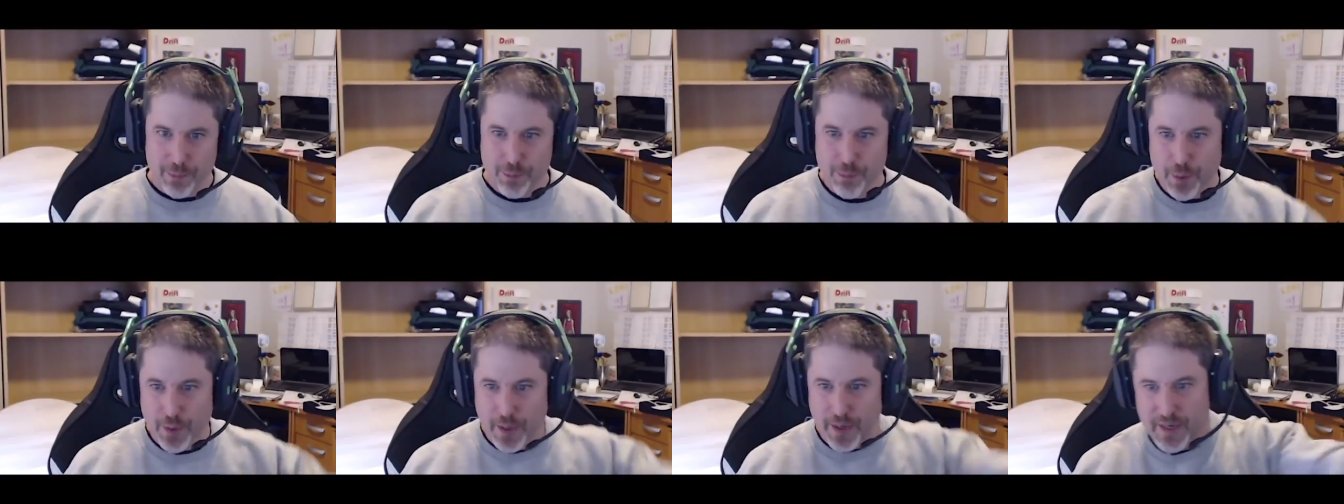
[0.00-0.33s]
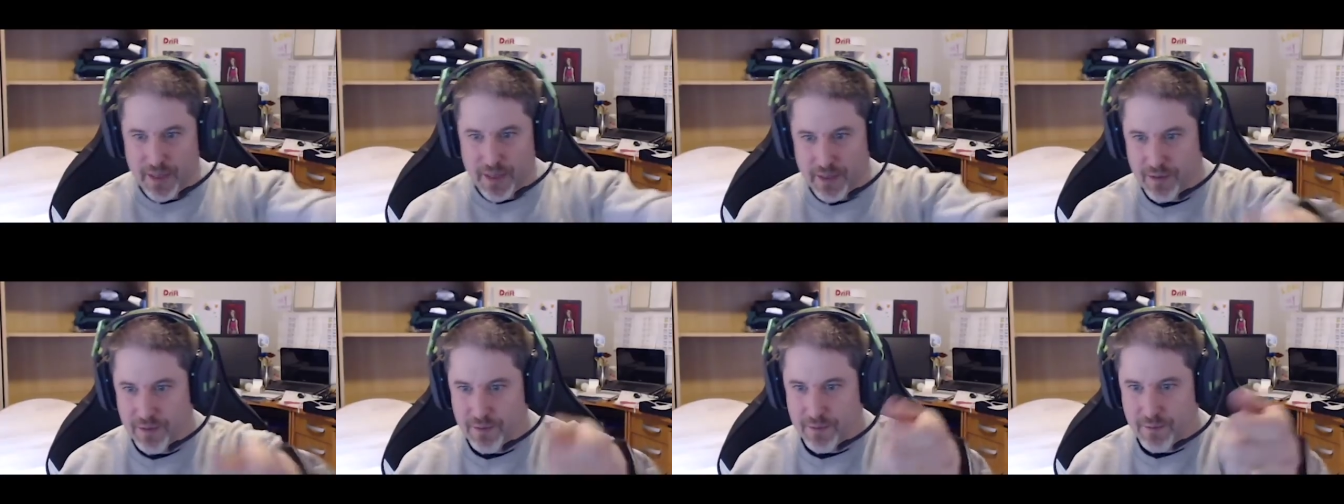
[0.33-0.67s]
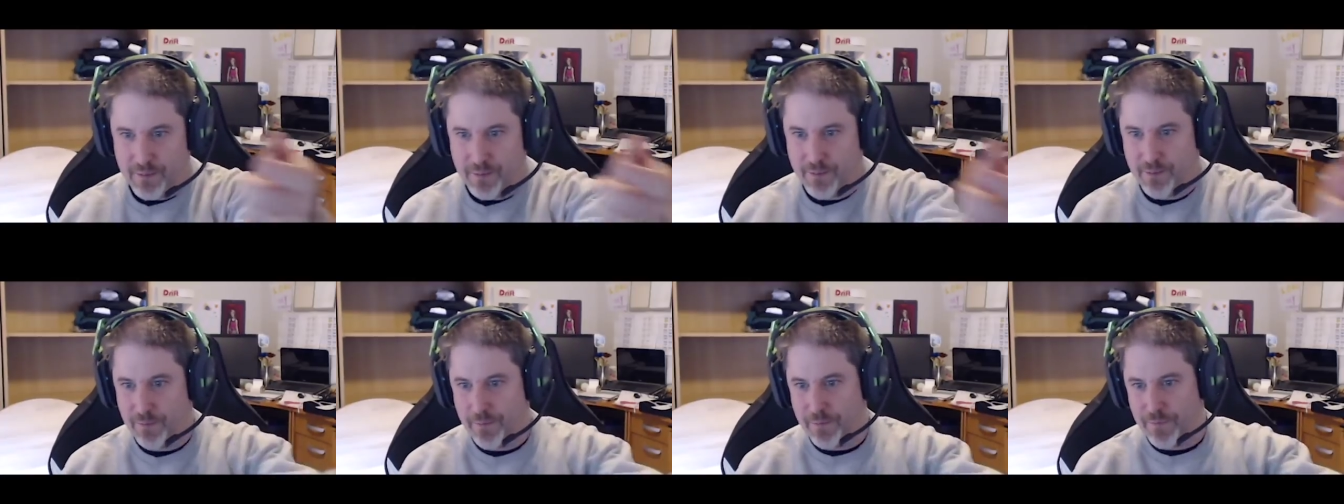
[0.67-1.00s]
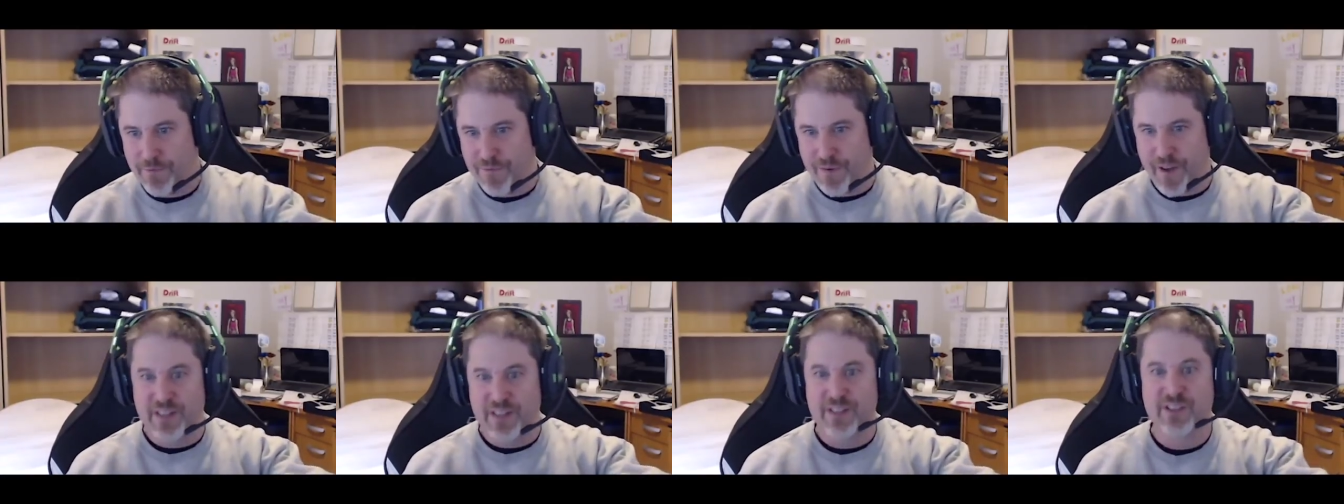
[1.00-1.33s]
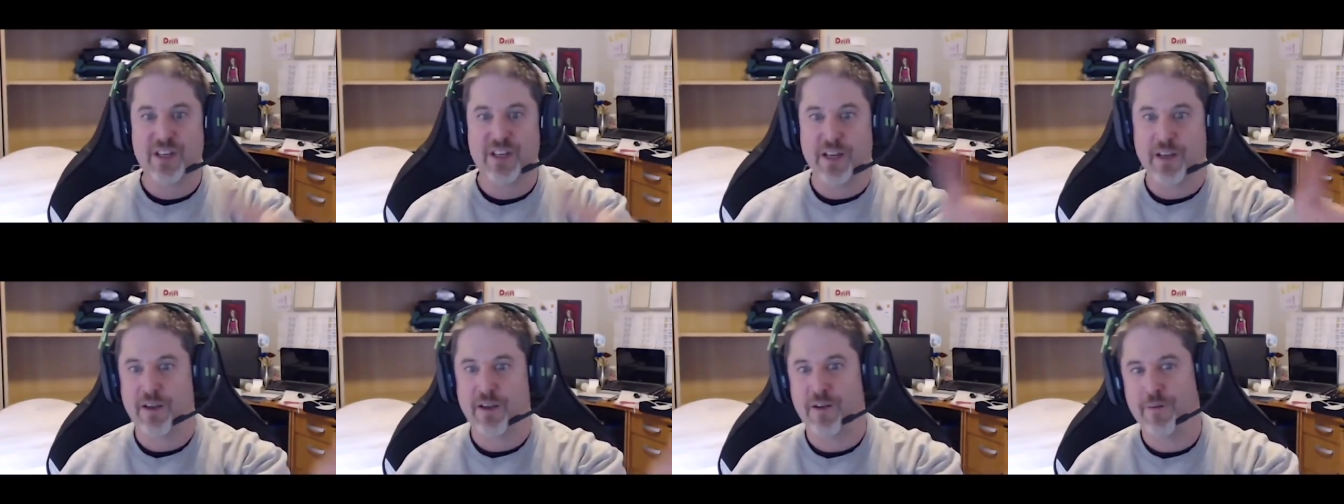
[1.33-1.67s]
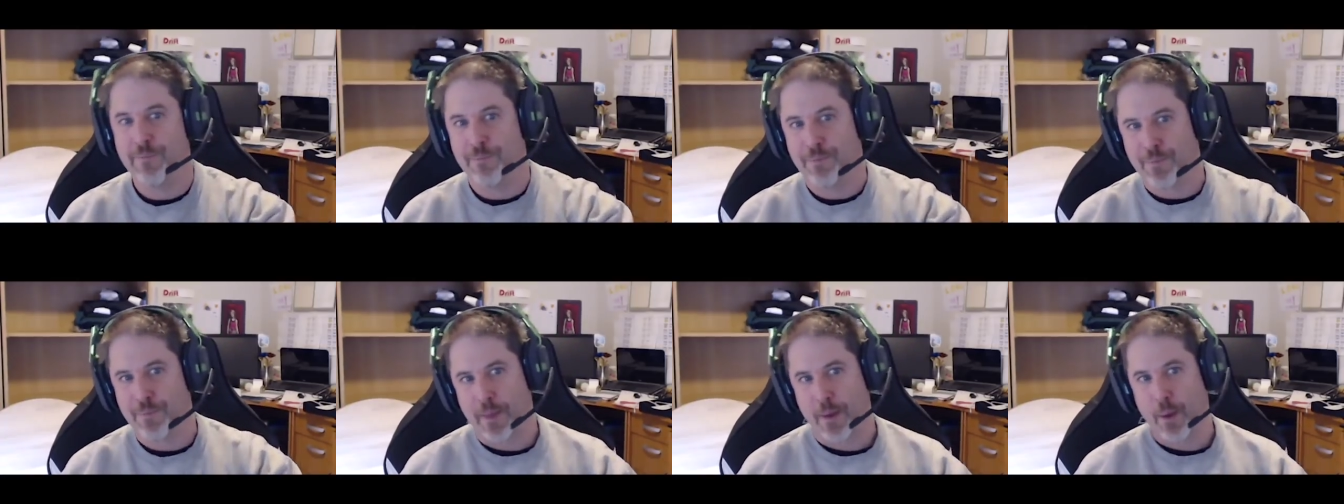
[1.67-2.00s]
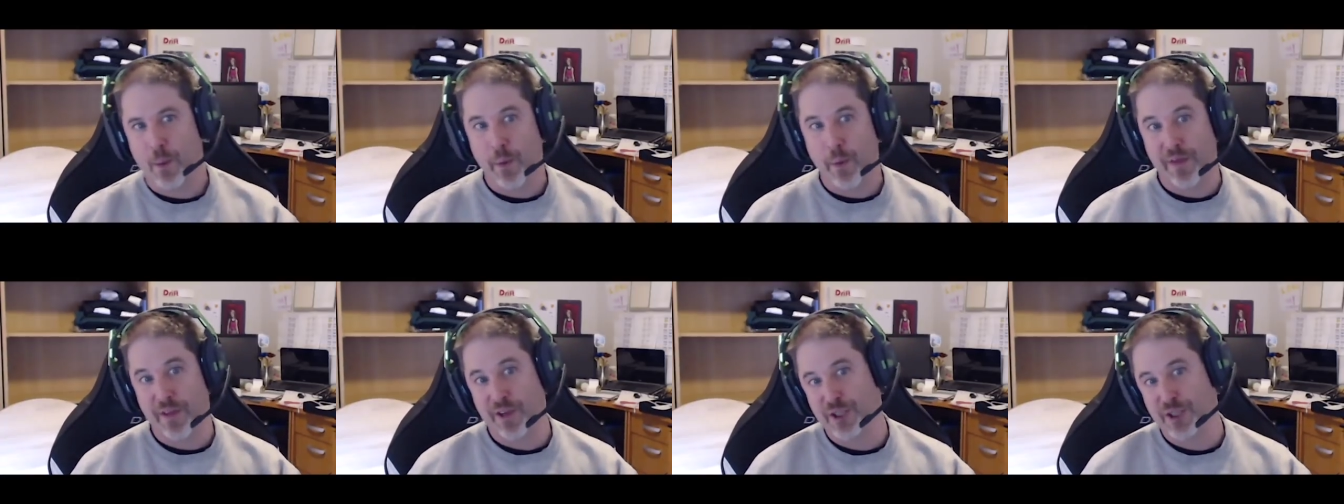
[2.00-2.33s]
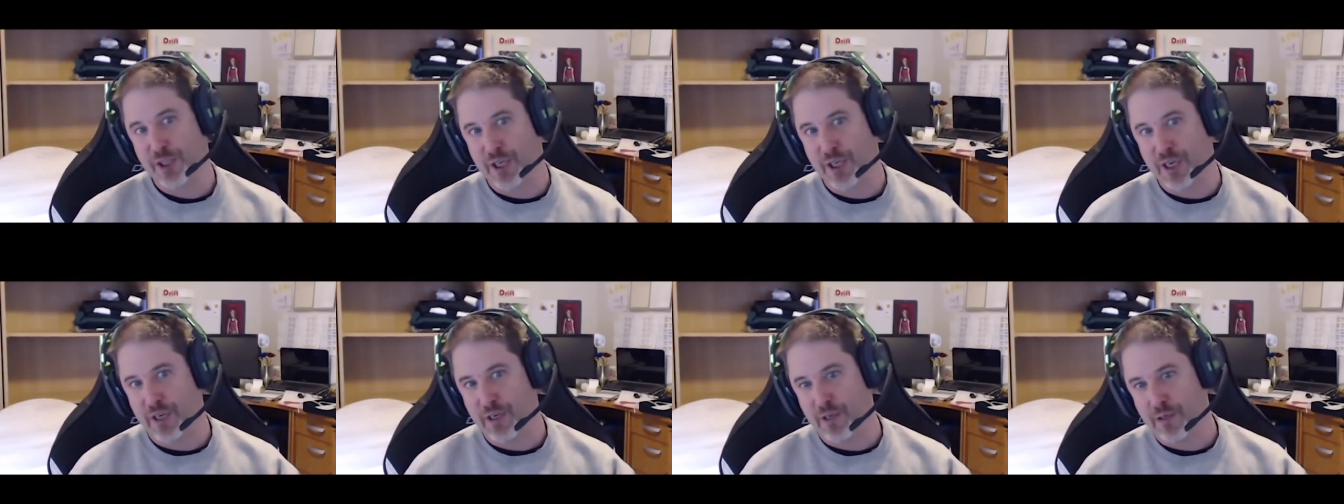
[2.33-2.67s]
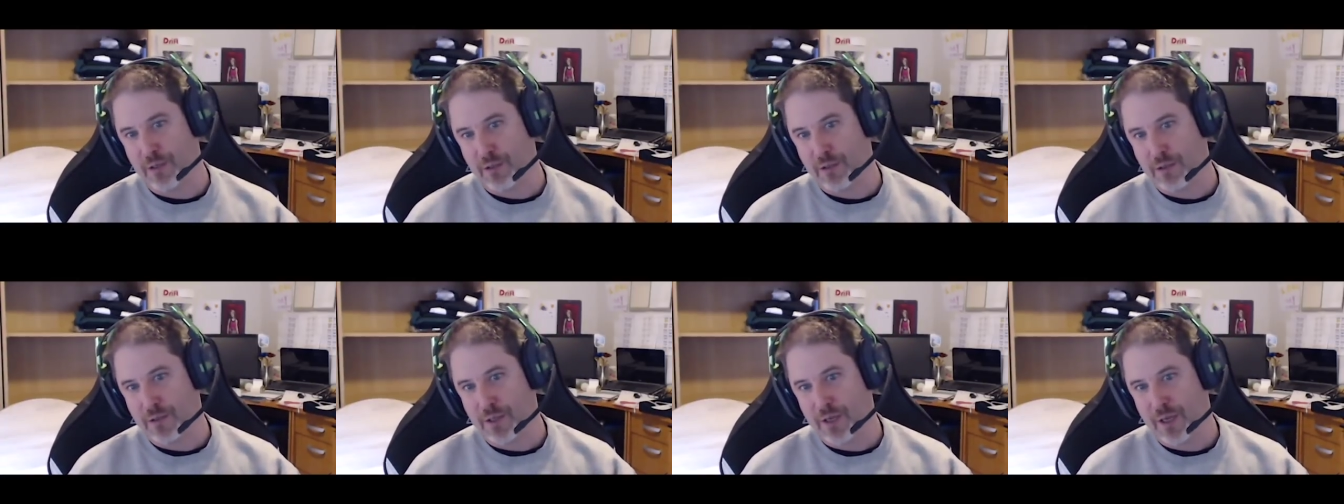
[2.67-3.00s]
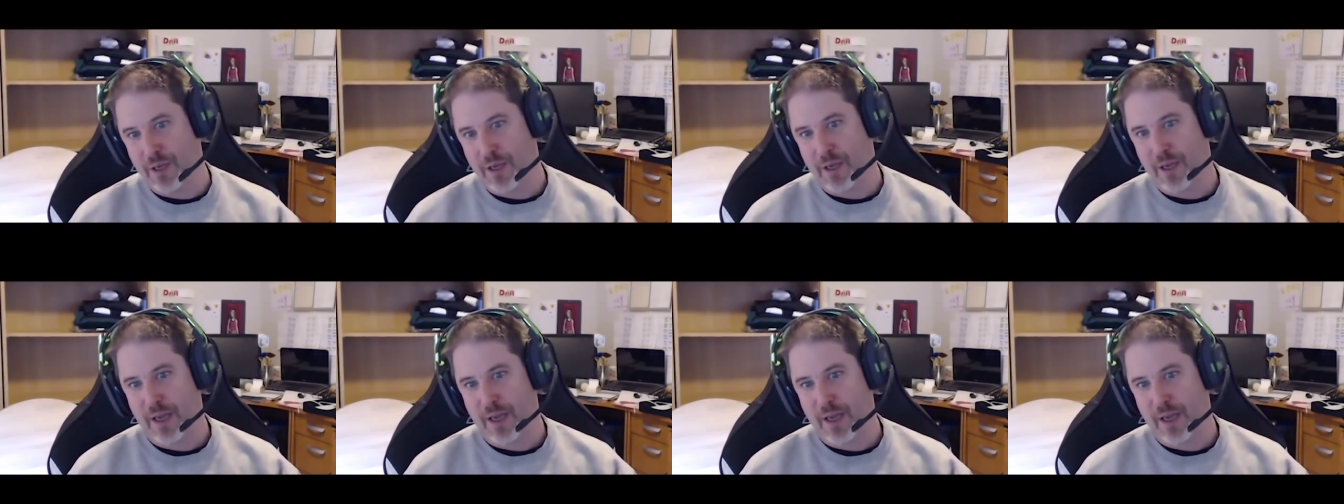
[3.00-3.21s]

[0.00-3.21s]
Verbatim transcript: but fencing with a shield